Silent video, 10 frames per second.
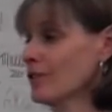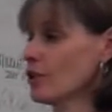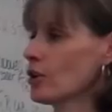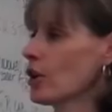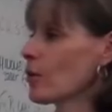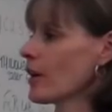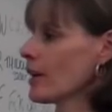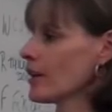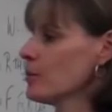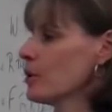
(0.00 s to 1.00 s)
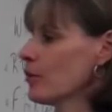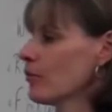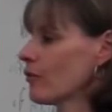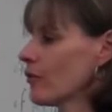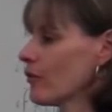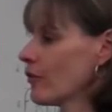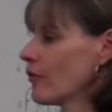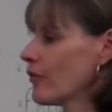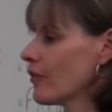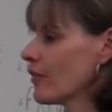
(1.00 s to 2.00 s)
No, we're not on the
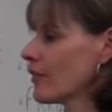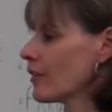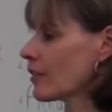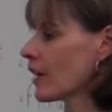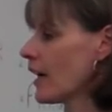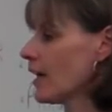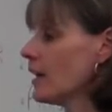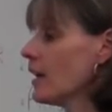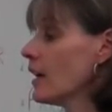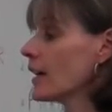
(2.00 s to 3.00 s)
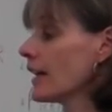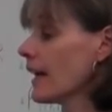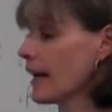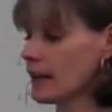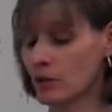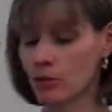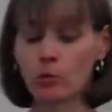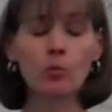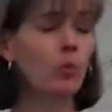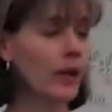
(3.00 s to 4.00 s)
moon. Okay, again,
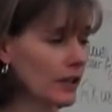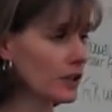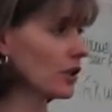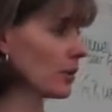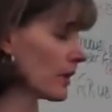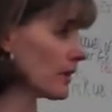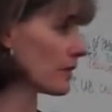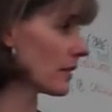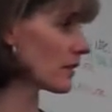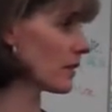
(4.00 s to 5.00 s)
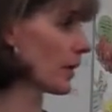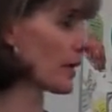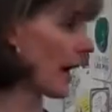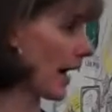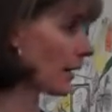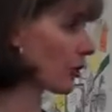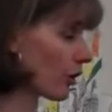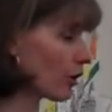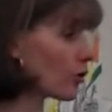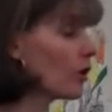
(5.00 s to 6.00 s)
we determine the system, and on
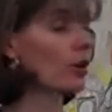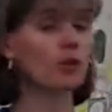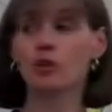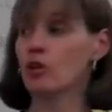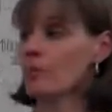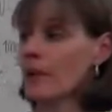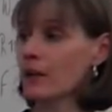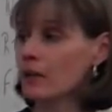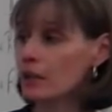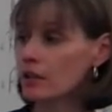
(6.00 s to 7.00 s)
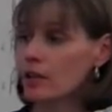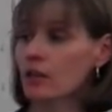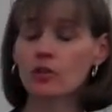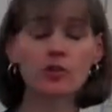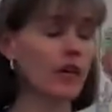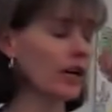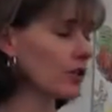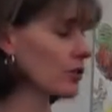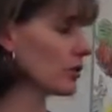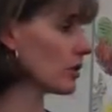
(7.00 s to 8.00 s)
Earth, numerically, those
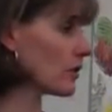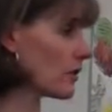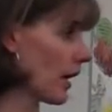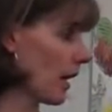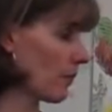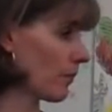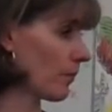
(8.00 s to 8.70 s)
values are the same.